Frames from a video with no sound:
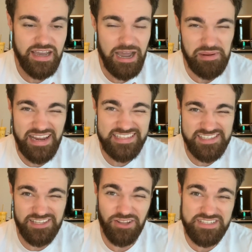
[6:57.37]
and his
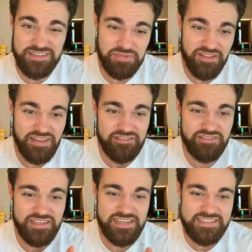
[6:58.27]
is a lot simpler,
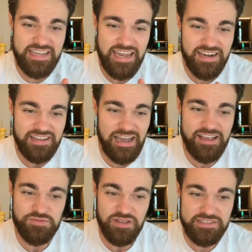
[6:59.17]
thankfully. His account
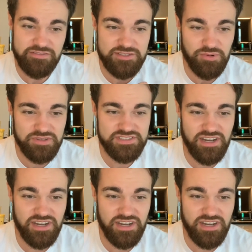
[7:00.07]
is relatively small in